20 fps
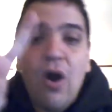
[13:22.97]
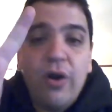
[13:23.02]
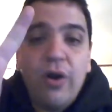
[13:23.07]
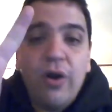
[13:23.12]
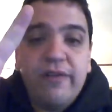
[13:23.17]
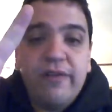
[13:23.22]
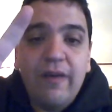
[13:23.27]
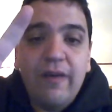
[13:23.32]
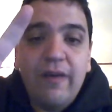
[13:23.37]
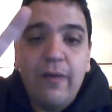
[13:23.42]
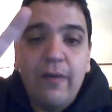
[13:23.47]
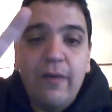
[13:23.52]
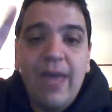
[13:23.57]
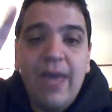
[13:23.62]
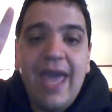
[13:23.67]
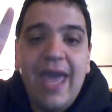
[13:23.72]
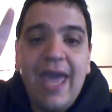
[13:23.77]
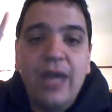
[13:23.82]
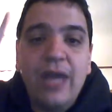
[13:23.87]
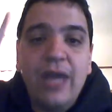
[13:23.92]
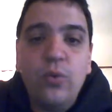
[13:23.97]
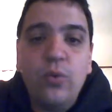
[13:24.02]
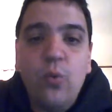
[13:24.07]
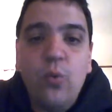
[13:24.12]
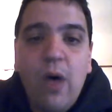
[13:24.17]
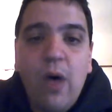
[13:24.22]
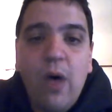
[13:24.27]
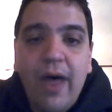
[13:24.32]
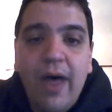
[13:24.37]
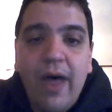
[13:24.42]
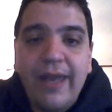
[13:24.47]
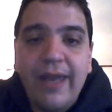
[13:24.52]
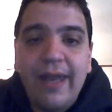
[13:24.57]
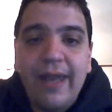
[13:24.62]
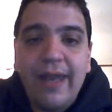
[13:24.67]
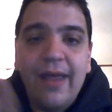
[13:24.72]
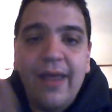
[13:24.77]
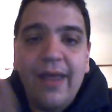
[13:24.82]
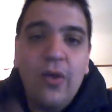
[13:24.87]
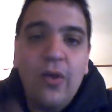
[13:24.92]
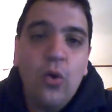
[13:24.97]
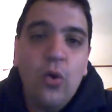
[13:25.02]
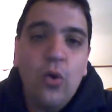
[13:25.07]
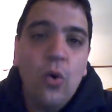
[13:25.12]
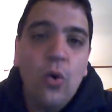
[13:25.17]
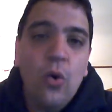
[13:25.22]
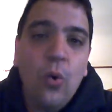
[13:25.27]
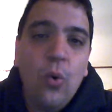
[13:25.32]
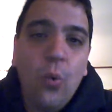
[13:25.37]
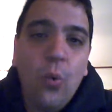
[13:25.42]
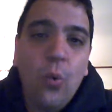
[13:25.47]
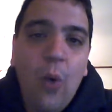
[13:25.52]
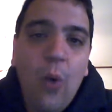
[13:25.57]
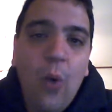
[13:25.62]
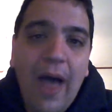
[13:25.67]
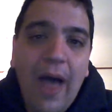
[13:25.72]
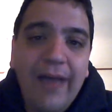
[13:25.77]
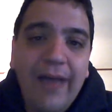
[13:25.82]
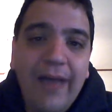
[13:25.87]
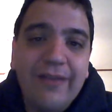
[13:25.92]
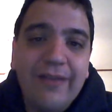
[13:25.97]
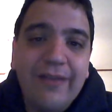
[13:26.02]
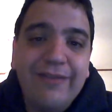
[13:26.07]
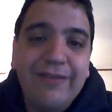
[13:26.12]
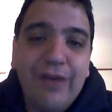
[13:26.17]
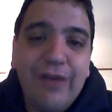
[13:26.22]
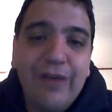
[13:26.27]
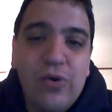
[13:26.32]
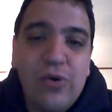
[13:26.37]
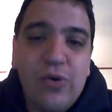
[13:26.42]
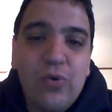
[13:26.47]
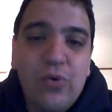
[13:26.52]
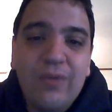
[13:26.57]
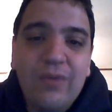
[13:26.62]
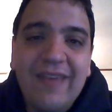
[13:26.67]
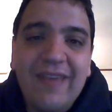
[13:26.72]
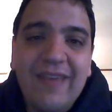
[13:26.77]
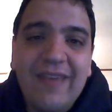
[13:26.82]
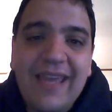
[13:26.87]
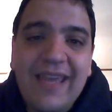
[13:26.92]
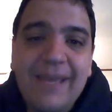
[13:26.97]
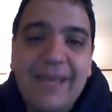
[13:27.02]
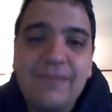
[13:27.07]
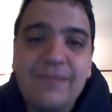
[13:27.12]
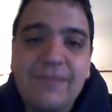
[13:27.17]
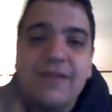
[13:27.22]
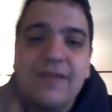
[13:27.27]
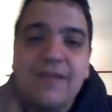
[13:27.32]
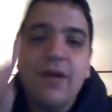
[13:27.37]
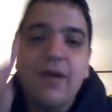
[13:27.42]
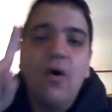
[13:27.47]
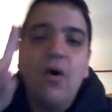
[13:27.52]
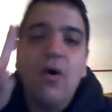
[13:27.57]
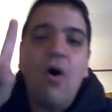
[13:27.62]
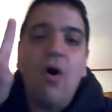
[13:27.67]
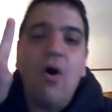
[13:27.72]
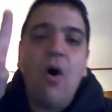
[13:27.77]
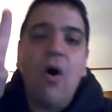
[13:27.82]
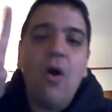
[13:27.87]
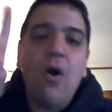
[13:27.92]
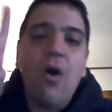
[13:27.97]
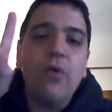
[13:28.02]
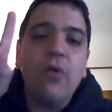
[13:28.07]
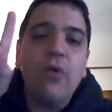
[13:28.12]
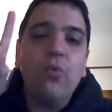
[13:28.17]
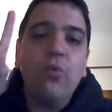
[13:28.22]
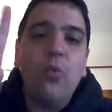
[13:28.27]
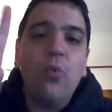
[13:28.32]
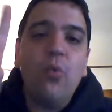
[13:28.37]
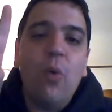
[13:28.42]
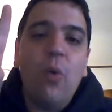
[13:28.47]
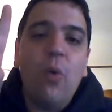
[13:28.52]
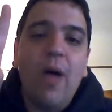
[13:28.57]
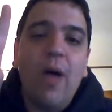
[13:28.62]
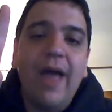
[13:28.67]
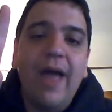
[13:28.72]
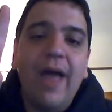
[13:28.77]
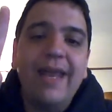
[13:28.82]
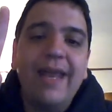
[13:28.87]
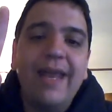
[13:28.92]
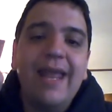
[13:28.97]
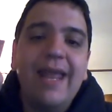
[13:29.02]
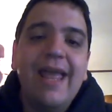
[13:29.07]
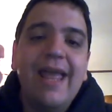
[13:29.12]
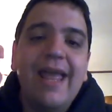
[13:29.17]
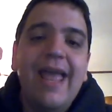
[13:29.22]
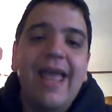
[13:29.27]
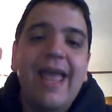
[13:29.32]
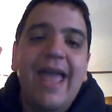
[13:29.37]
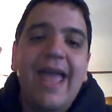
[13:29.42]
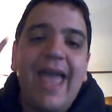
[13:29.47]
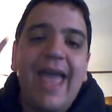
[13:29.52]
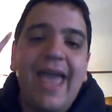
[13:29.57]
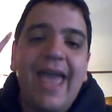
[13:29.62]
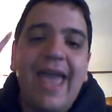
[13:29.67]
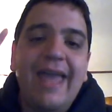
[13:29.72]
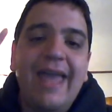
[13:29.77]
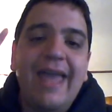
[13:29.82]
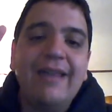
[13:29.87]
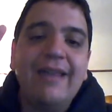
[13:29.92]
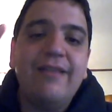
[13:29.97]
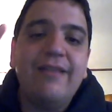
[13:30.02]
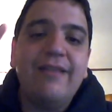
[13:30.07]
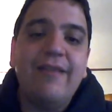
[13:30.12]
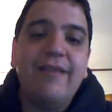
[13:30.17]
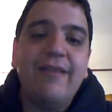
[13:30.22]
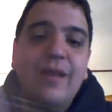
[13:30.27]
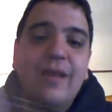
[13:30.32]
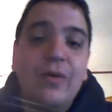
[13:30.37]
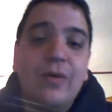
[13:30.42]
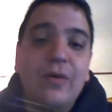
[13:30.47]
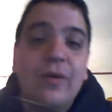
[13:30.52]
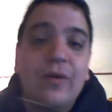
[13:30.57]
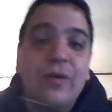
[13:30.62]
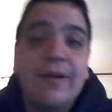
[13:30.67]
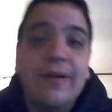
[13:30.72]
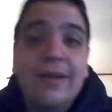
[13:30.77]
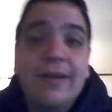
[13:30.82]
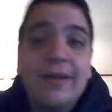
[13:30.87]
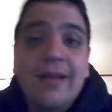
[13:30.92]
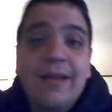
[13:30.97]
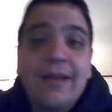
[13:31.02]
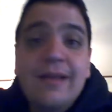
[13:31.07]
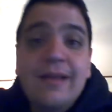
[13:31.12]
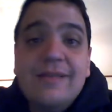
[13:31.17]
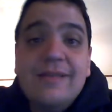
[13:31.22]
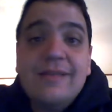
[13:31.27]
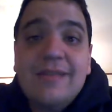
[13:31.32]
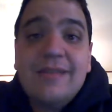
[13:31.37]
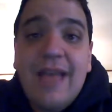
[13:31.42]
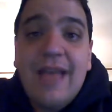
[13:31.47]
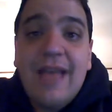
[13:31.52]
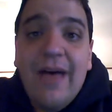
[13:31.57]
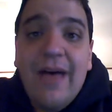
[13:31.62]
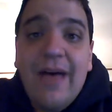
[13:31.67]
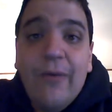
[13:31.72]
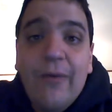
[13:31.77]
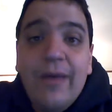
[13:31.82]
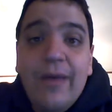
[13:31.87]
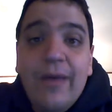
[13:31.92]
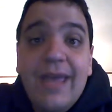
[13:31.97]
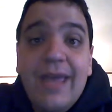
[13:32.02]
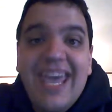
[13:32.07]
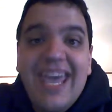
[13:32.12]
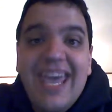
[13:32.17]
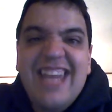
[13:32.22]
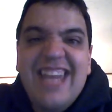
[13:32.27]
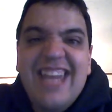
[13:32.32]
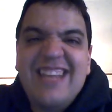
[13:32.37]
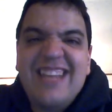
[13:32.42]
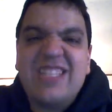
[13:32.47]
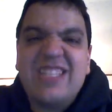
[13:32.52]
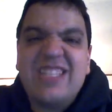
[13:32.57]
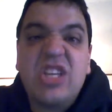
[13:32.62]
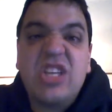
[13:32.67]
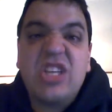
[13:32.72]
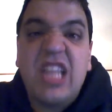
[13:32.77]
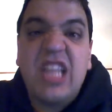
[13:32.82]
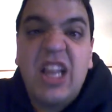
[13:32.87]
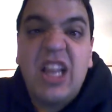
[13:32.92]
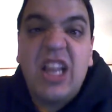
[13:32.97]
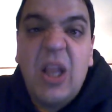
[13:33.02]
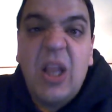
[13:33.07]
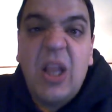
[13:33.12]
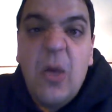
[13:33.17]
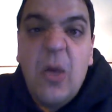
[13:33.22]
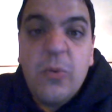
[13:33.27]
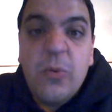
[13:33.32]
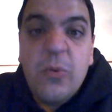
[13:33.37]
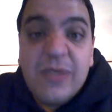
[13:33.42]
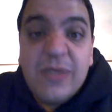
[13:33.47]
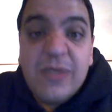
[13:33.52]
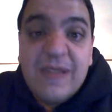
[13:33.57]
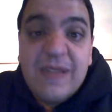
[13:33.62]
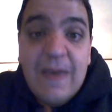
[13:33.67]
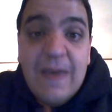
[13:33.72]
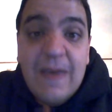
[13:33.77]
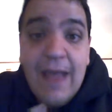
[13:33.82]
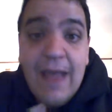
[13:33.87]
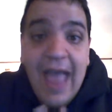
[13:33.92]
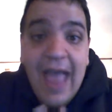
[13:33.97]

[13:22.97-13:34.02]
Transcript: are two and one, while two teams are one and two. So it is close.